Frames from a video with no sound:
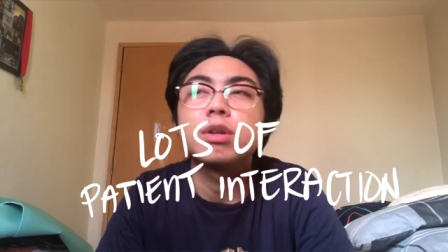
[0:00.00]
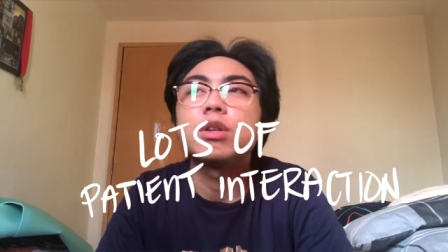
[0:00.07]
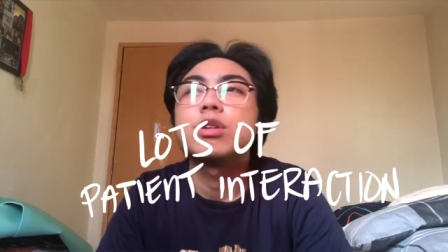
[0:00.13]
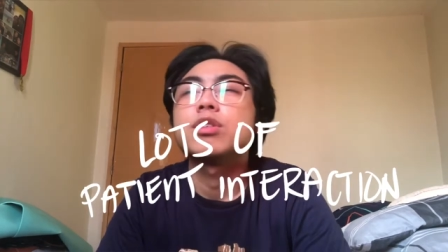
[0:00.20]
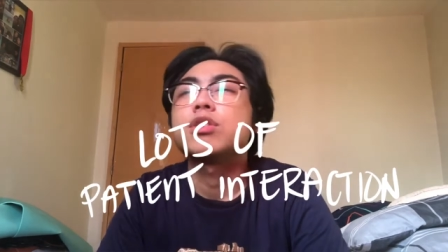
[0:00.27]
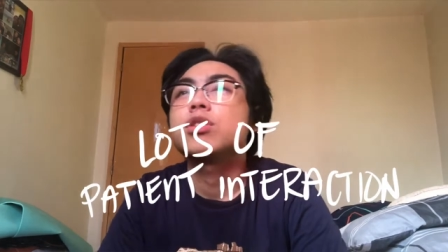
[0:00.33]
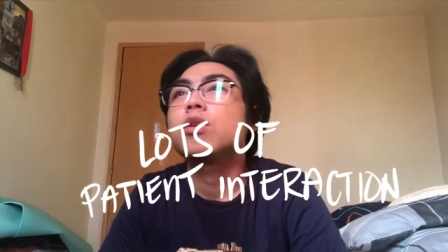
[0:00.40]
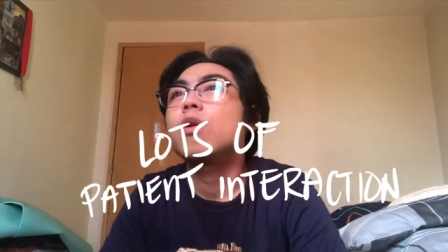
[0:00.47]

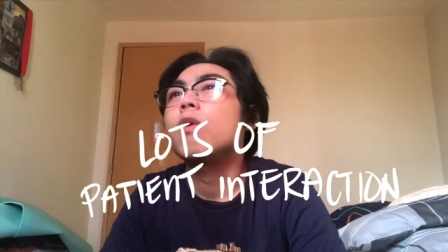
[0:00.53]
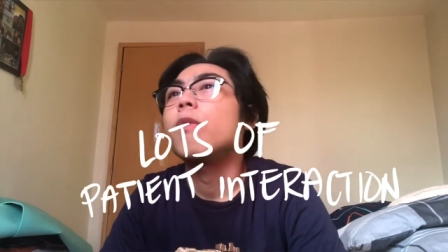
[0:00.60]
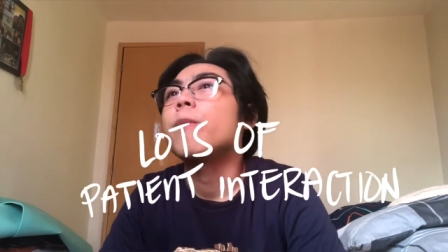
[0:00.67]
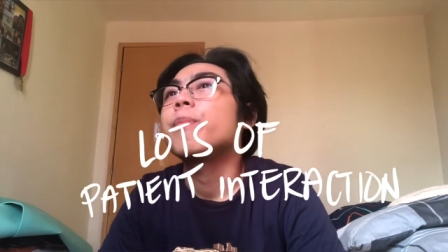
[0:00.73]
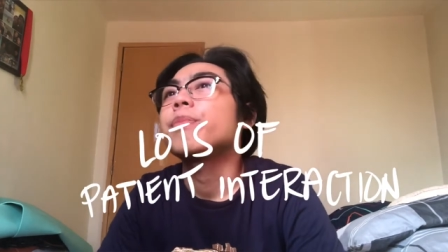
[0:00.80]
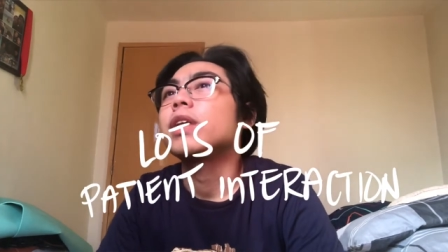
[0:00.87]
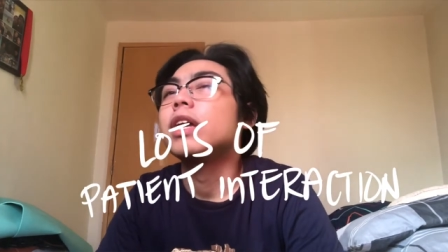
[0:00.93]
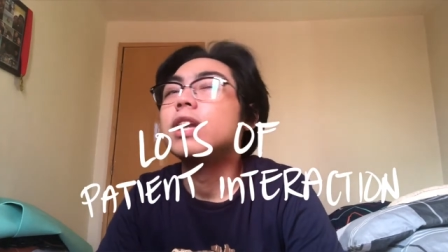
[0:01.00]
So
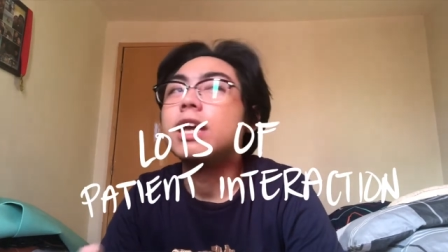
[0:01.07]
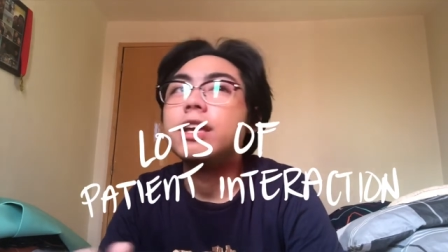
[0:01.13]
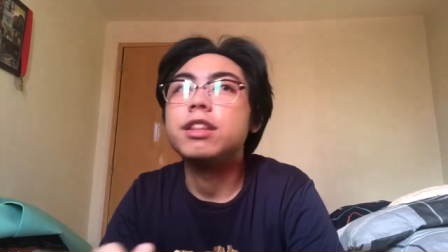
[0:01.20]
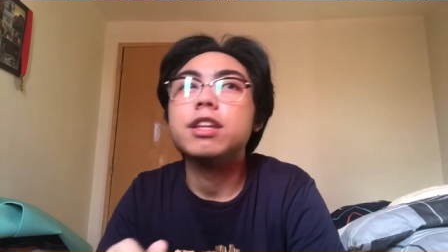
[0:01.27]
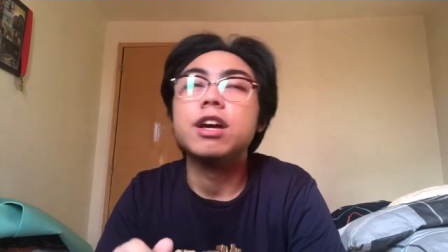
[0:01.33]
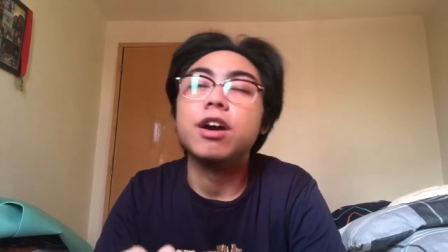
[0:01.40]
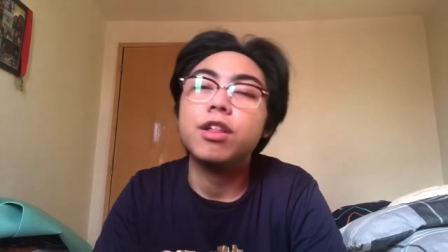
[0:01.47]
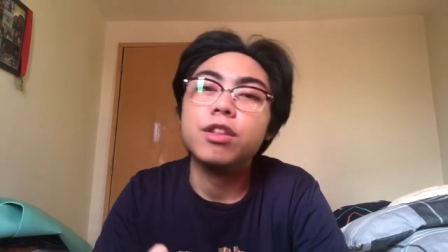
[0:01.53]
unlike
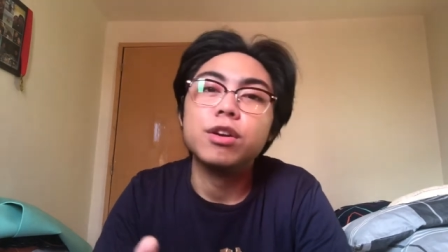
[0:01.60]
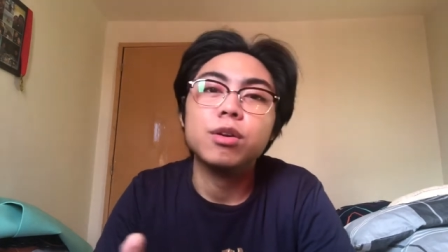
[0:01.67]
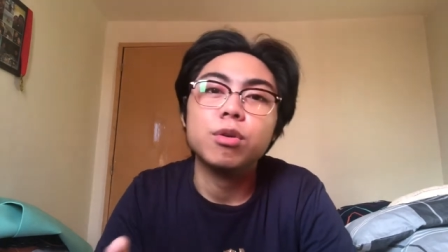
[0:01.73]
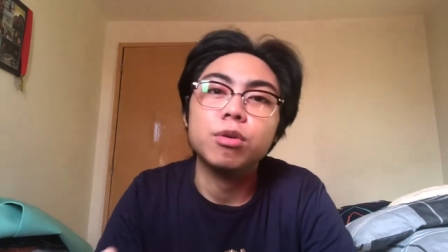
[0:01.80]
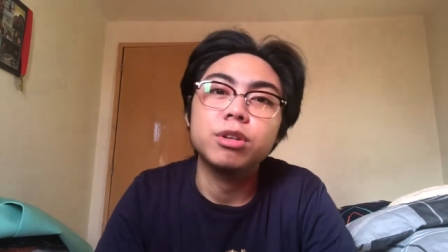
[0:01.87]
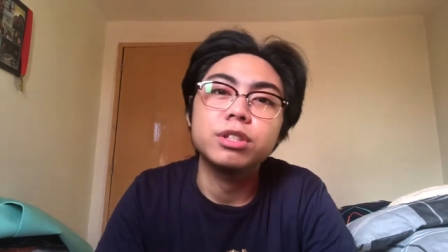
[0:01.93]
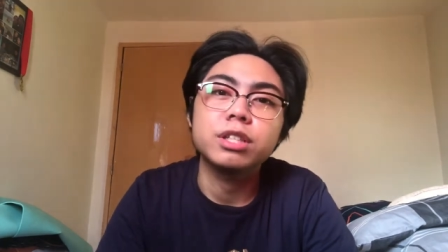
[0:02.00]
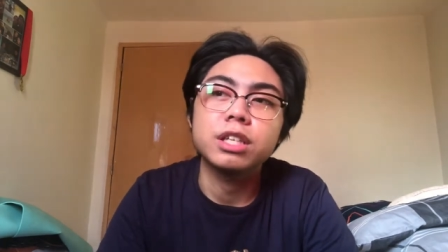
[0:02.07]
the other
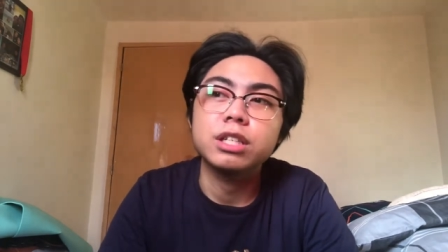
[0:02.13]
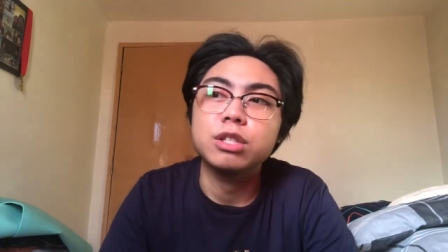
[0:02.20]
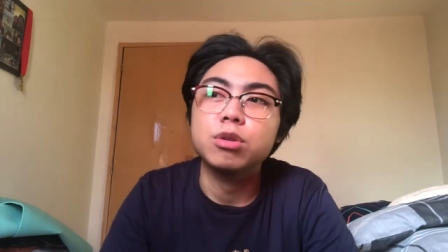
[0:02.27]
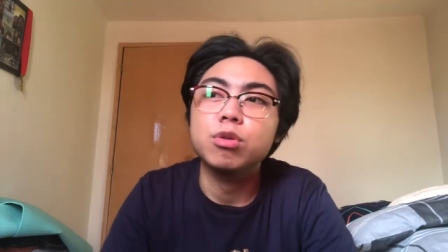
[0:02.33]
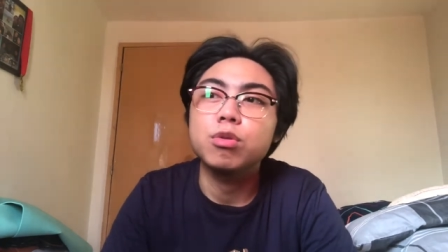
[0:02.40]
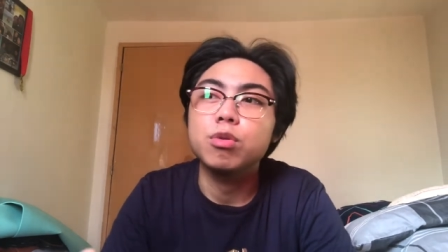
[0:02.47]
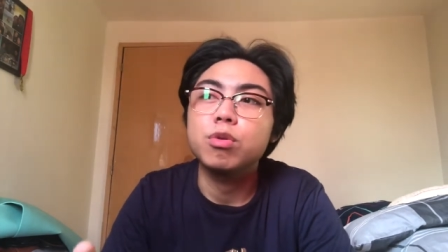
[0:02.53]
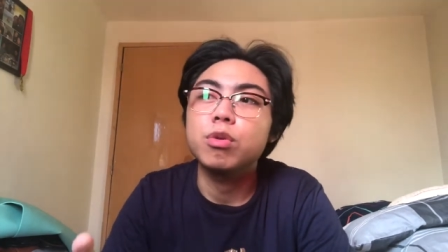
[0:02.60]
courses
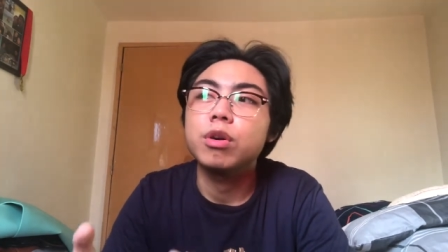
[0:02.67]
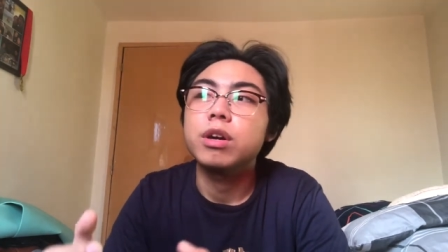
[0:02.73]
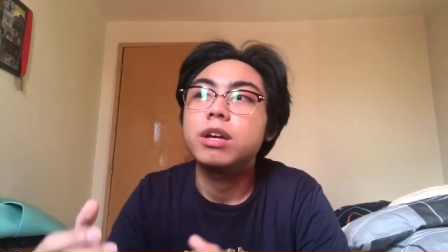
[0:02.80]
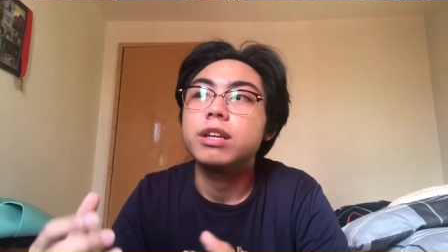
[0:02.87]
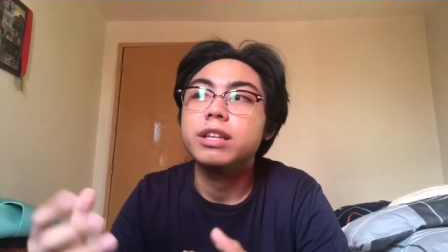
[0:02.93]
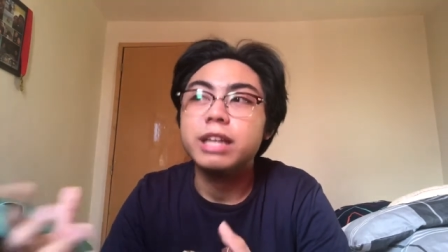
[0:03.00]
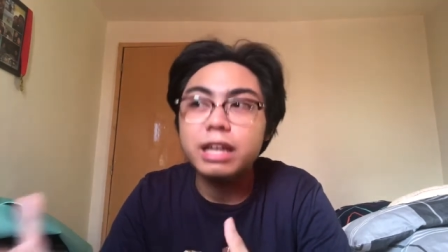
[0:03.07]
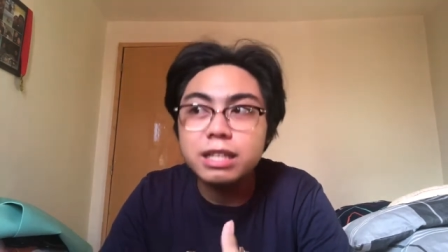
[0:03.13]
who,
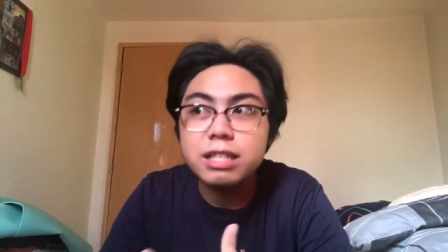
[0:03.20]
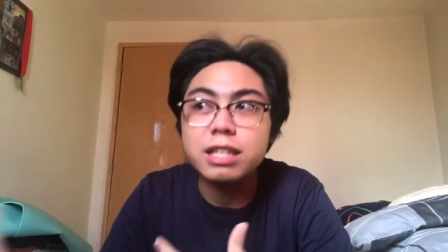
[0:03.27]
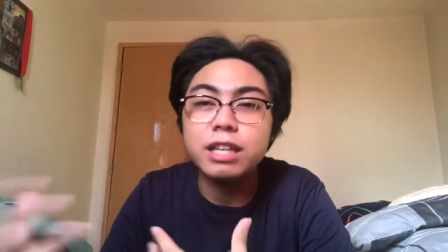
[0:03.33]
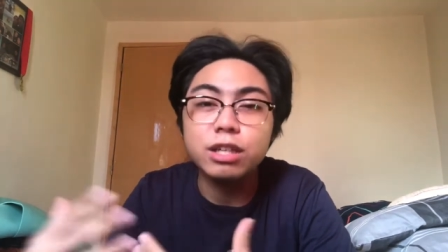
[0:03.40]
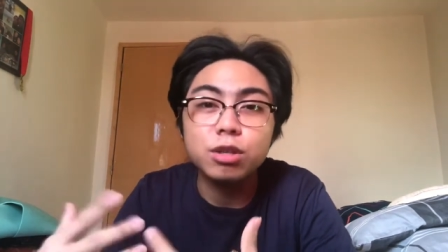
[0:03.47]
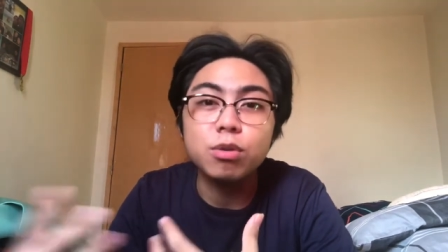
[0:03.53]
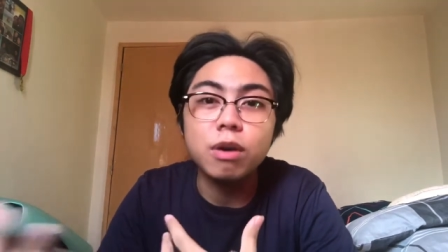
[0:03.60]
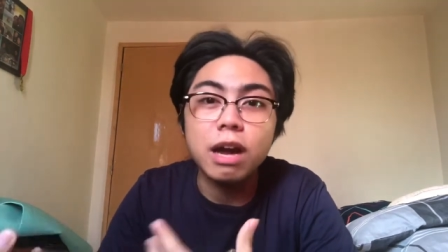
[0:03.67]
yes, they
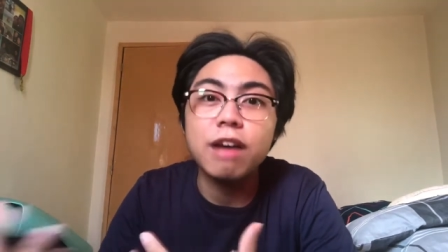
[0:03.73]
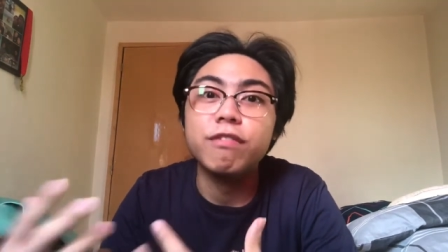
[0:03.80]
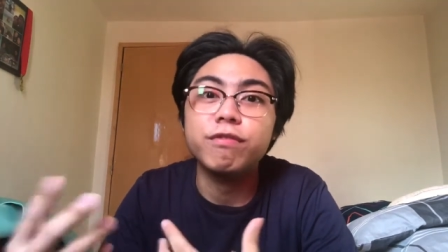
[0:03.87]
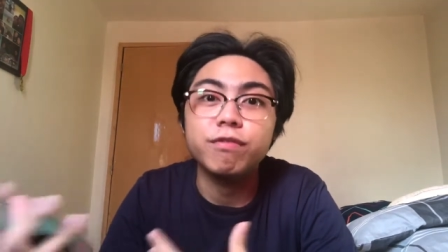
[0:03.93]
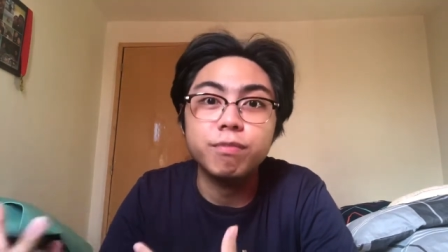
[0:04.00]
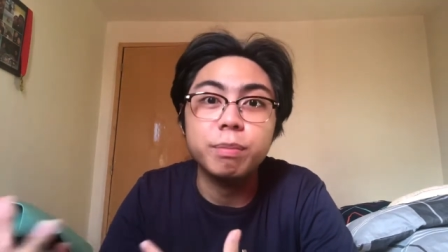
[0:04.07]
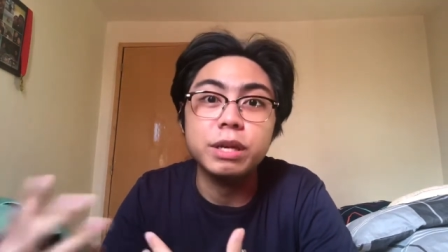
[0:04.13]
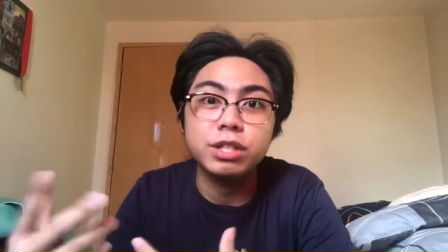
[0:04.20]
do have
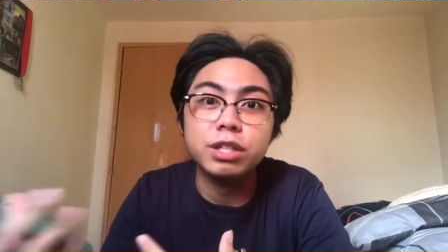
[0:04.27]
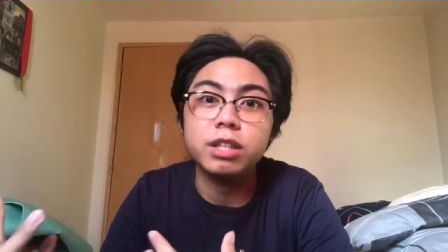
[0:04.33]
patient